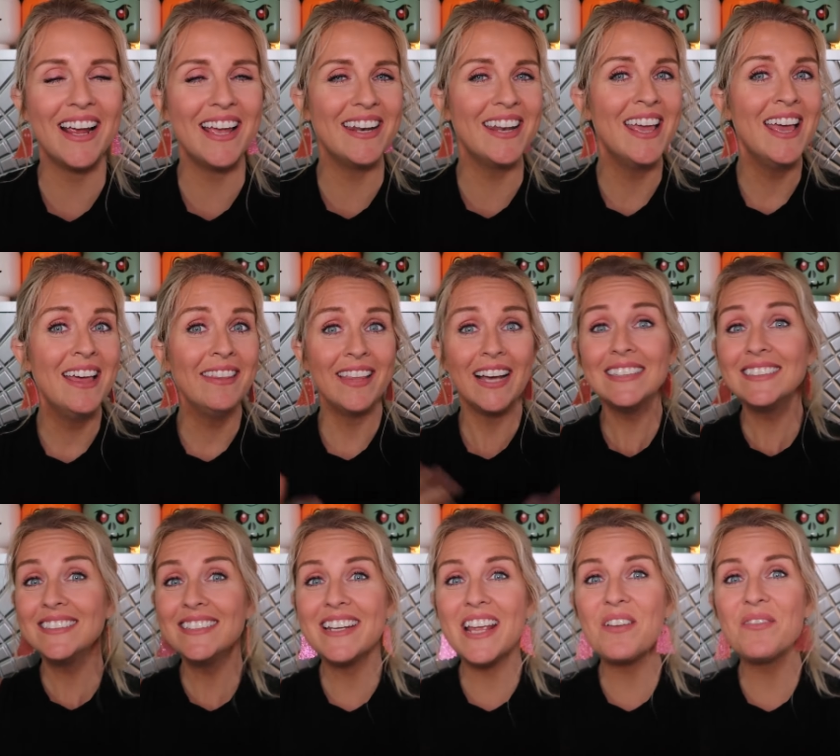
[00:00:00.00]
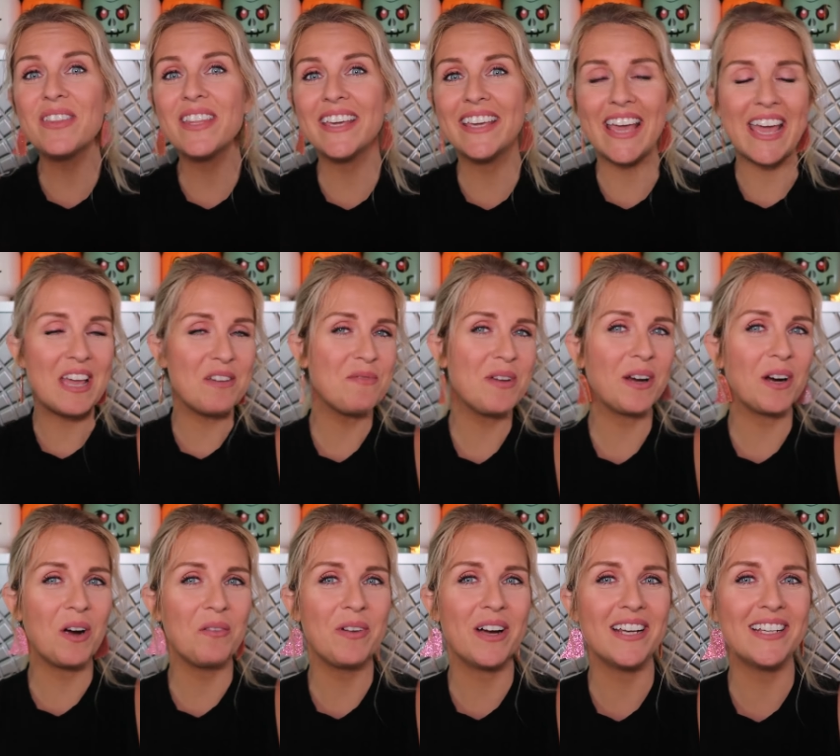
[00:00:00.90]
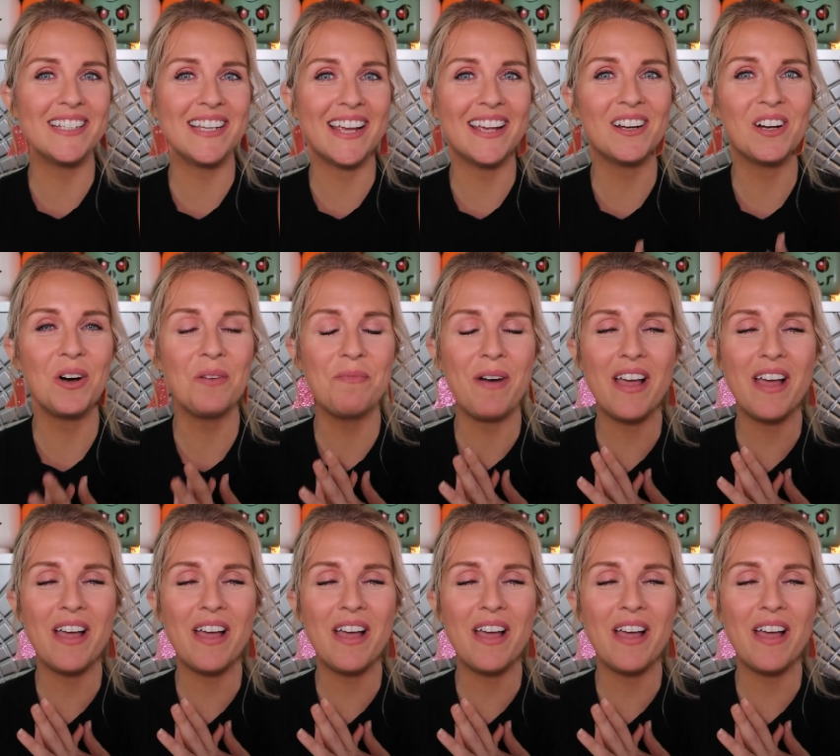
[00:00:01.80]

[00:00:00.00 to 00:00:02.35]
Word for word: and that's the name of the game here on my channel.